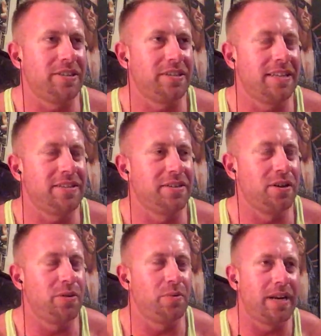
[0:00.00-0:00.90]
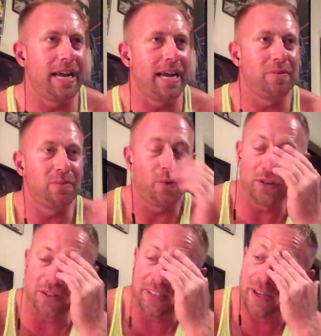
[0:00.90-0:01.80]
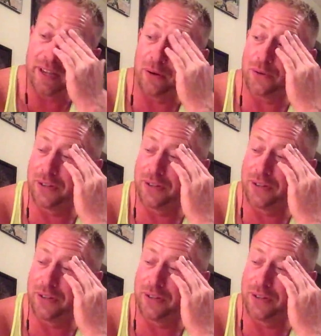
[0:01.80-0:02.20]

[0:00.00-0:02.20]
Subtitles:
That's another one I hadn't watched in years.